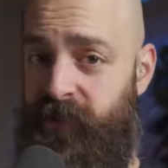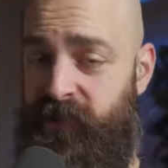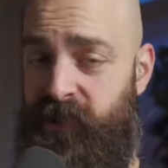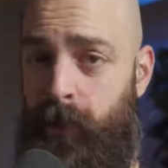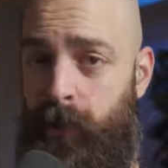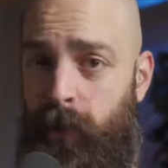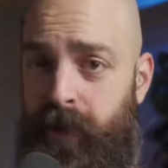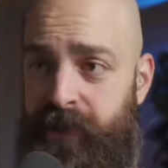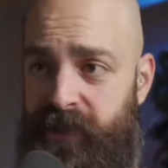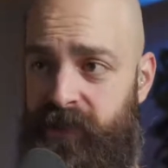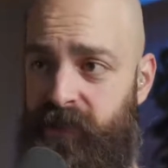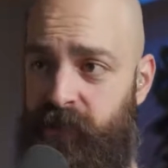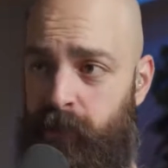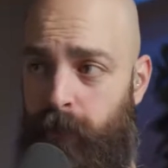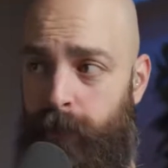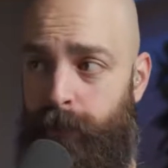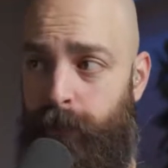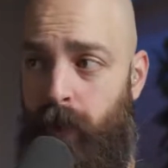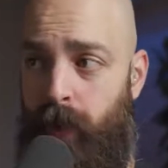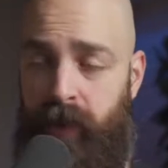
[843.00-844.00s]
in some ways is
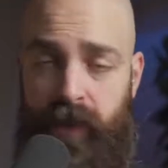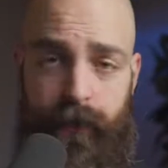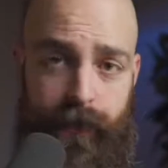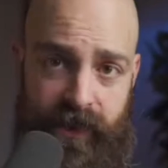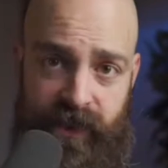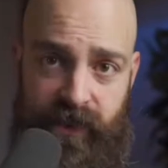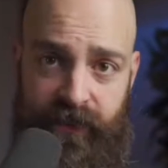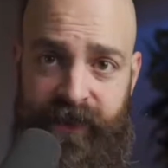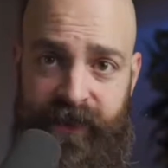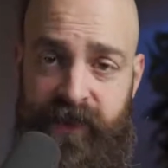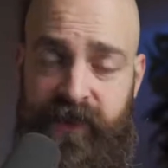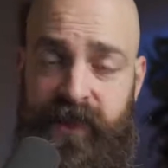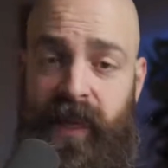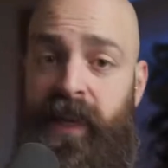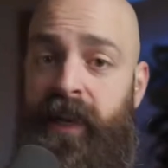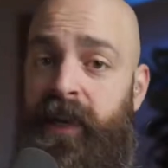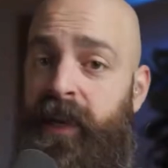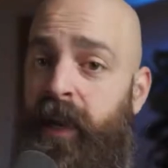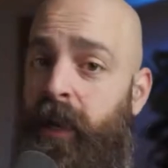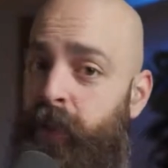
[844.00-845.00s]
remarkably
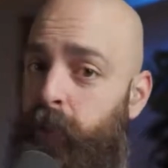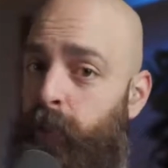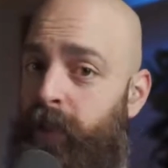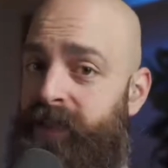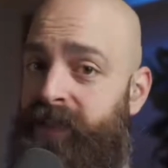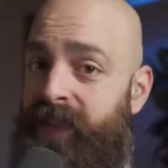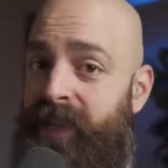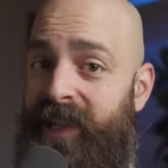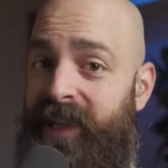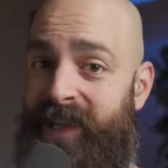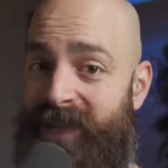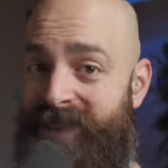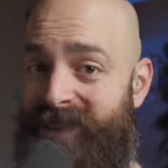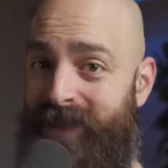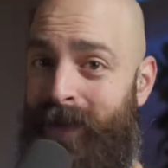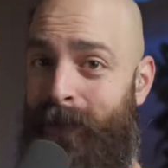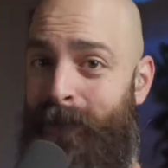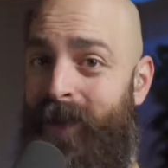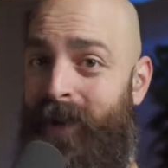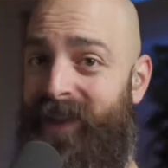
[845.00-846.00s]
sophisticated. In other ways it
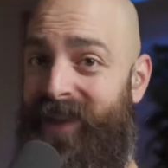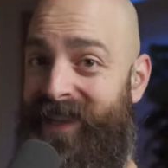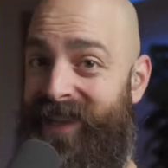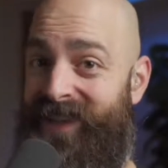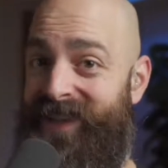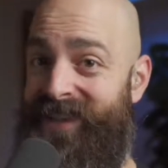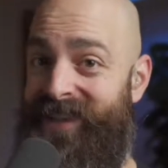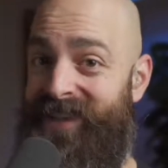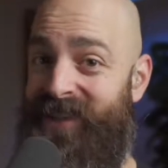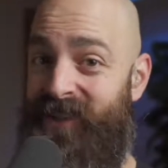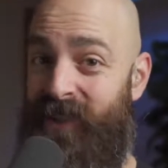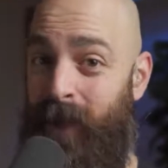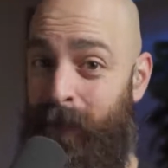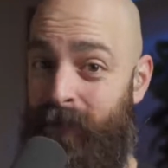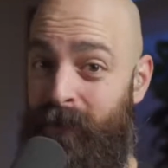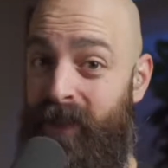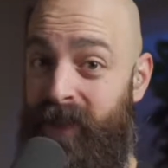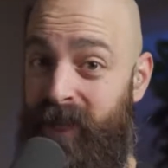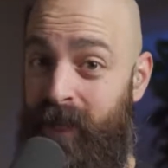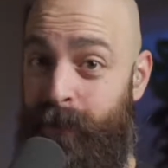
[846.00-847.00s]
isn't. But, like,
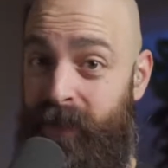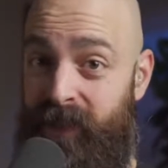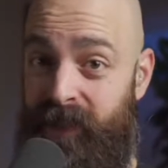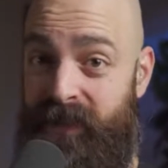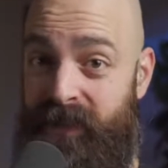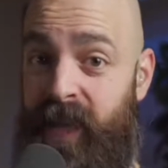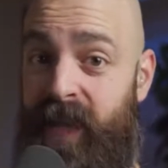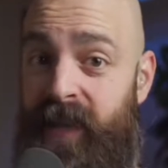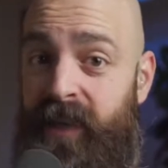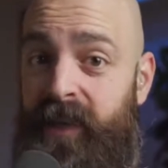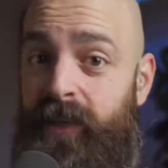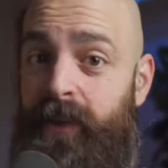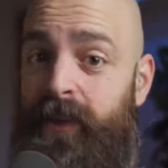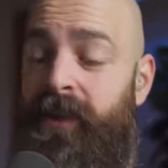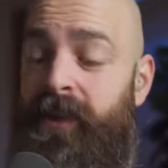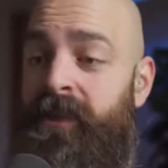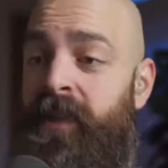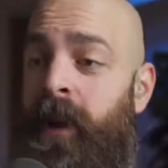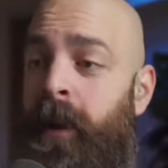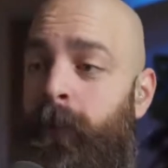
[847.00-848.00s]
something to be said here
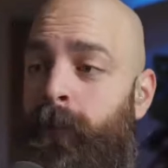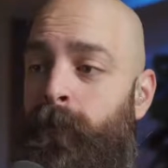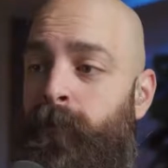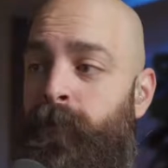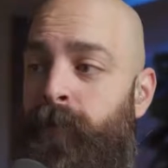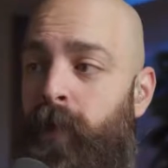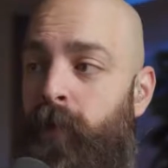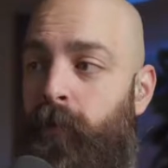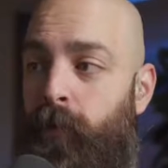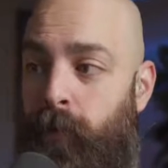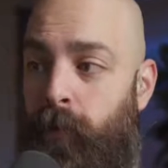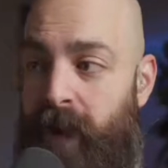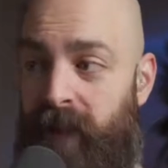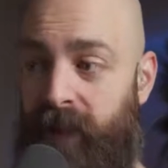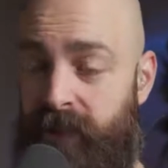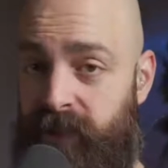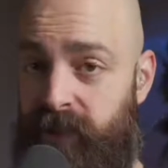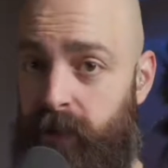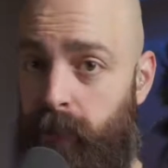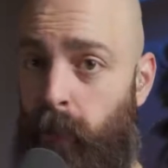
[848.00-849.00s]
is
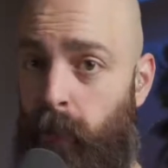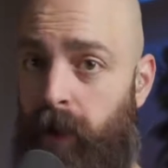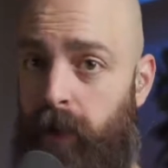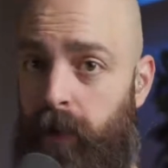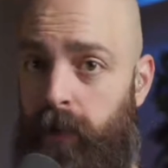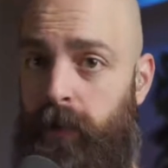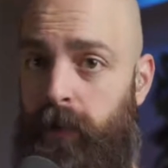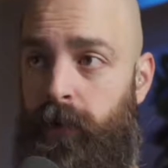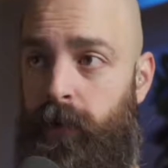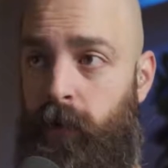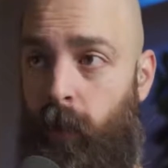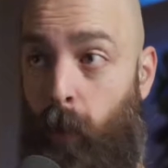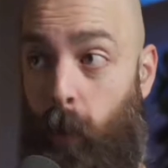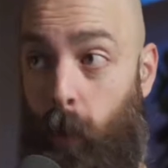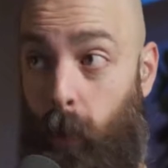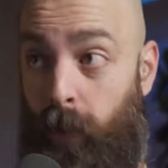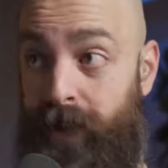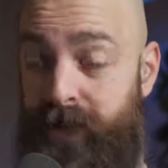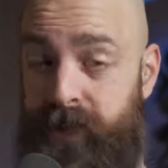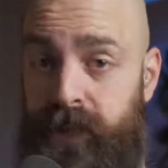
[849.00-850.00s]
ransomware, the
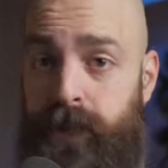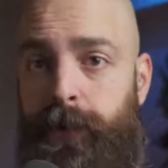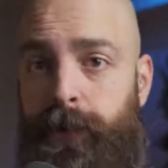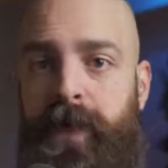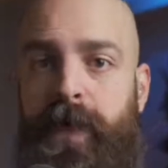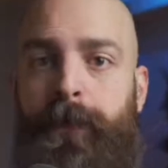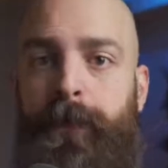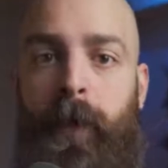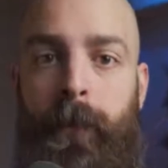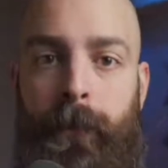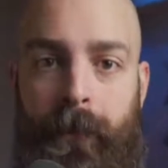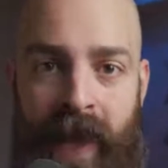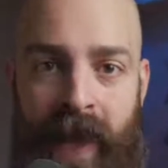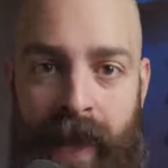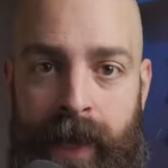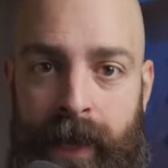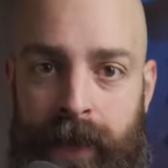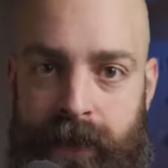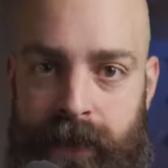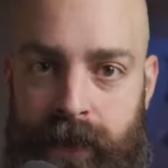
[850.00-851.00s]
reason people
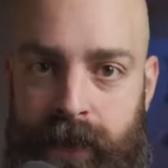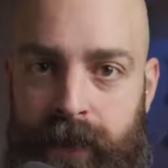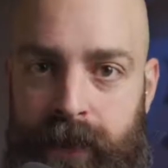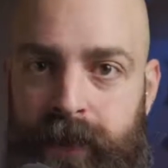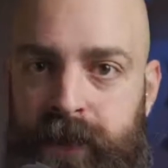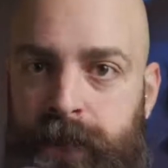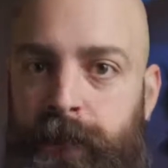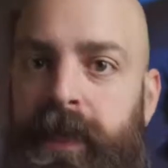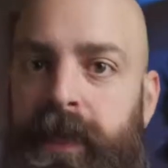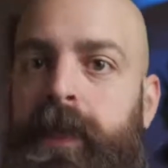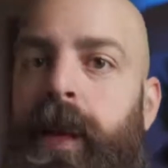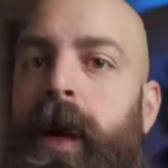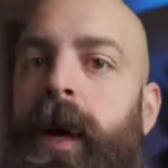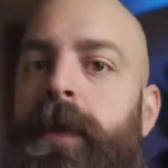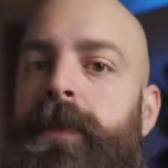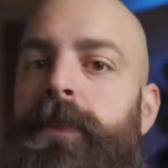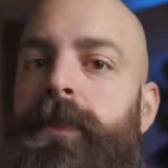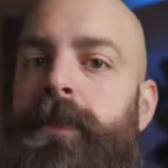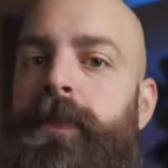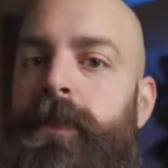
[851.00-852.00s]
pay it is
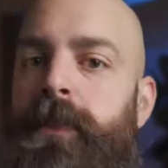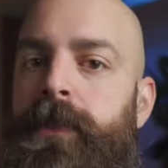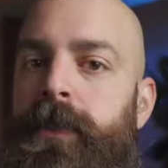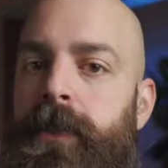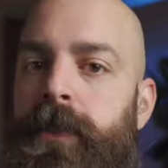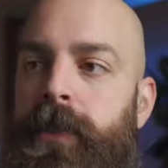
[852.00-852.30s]
because